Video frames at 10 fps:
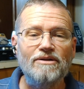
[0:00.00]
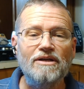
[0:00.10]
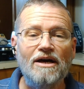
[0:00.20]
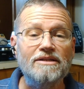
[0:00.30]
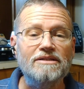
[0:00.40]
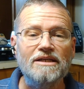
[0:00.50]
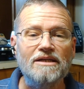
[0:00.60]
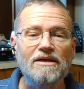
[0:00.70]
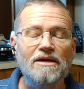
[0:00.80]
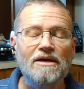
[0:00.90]

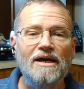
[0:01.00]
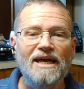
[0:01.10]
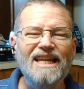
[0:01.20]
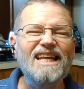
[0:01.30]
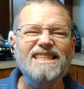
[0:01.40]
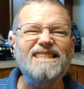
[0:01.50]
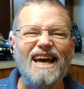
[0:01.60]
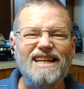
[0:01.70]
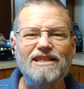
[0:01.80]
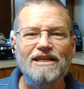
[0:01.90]
hunting. It is
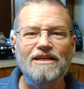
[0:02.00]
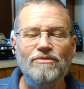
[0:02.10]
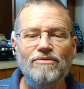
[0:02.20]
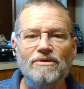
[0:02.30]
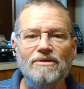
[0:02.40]
actually.